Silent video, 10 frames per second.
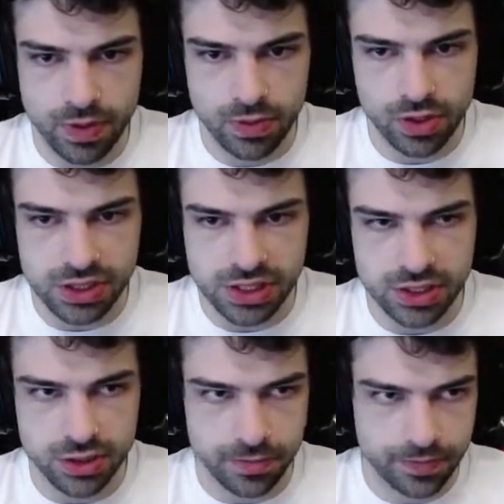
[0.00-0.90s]
are listening
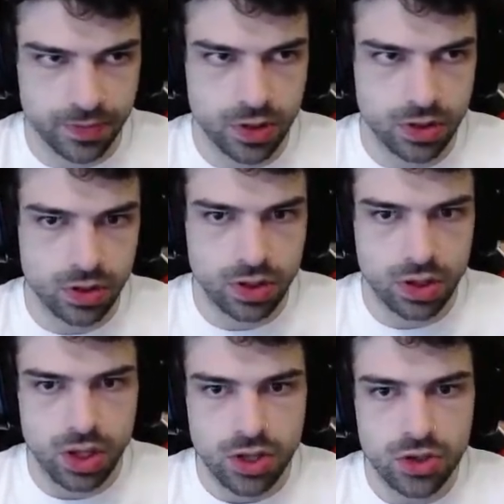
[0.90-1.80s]
to you.
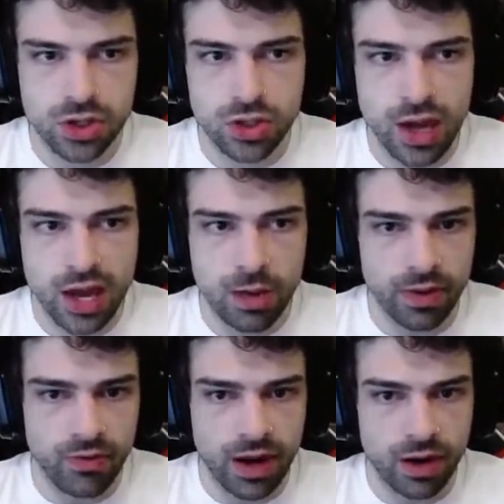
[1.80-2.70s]
You can do A or B
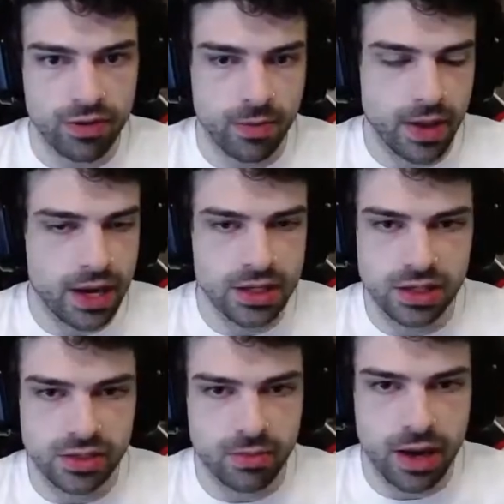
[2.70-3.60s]
right off the bat. It
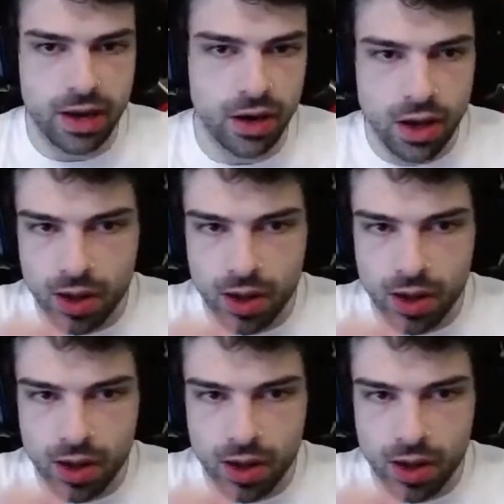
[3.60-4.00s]
doesn't matter.